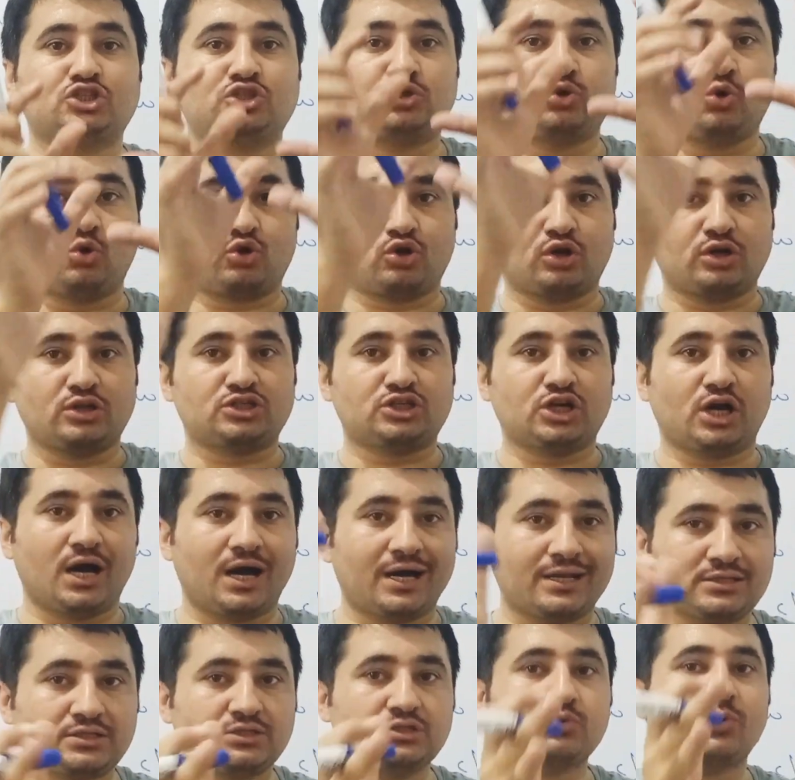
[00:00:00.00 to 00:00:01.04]
total
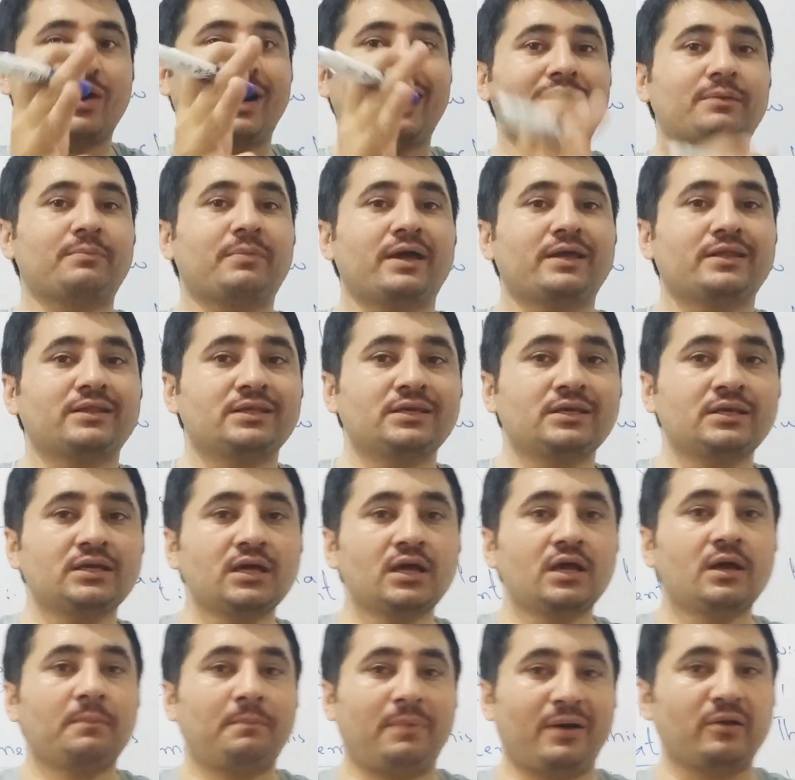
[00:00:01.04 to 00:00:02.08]
charge divided by the
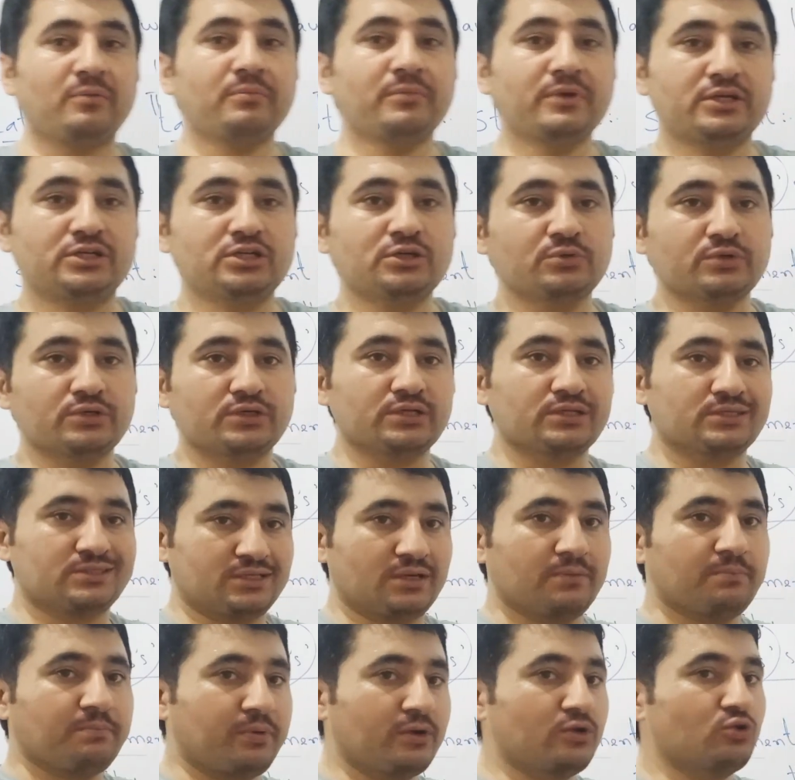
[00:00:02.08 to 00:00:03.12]
permittivity.
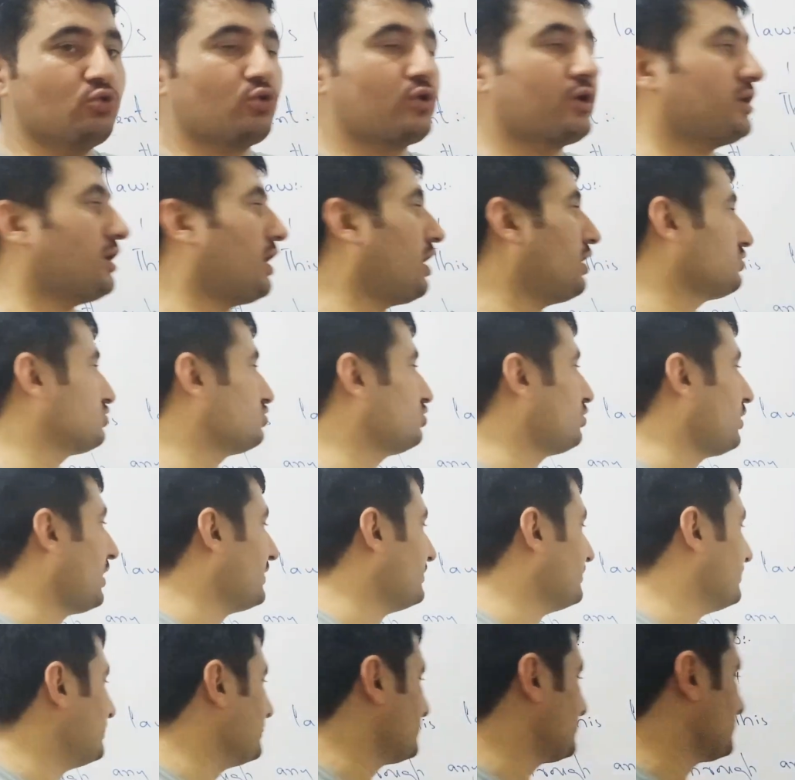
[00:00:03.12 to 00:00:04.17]
Simple, you can also
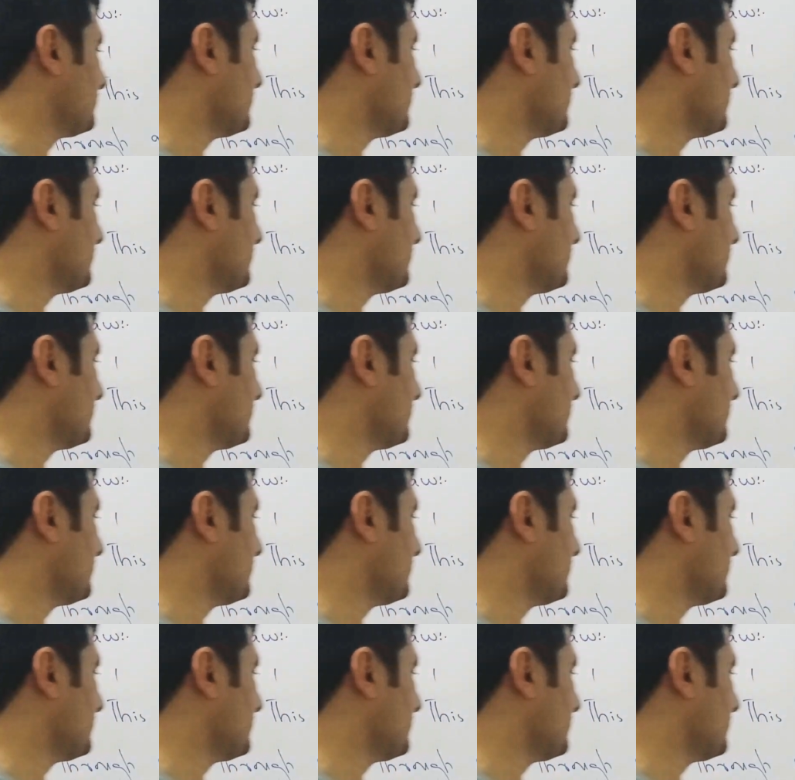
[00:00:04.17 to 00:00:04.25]
write this